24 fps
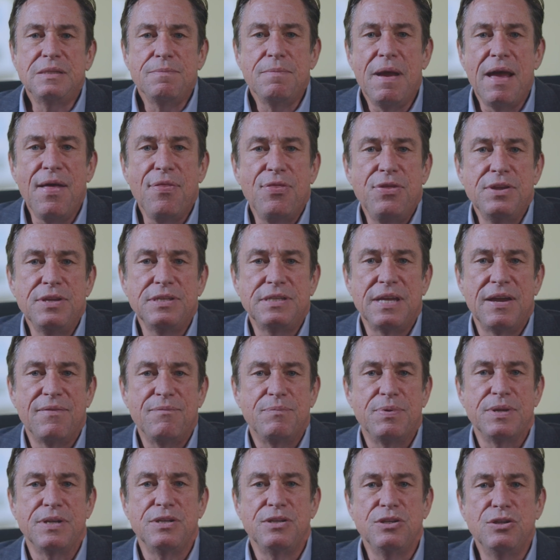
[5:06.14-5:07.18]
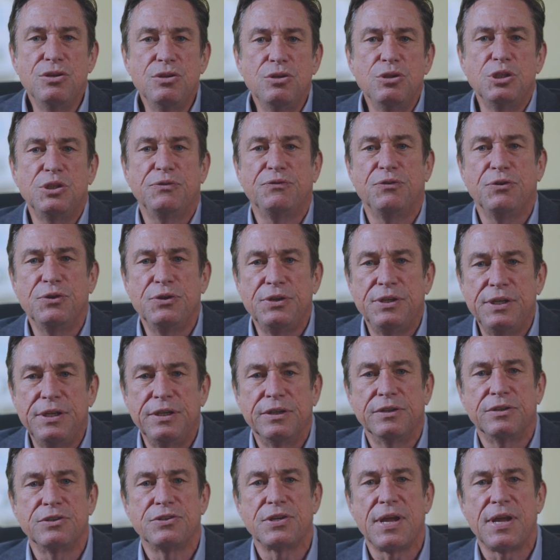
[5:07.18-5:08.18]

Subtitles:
methods have been used for years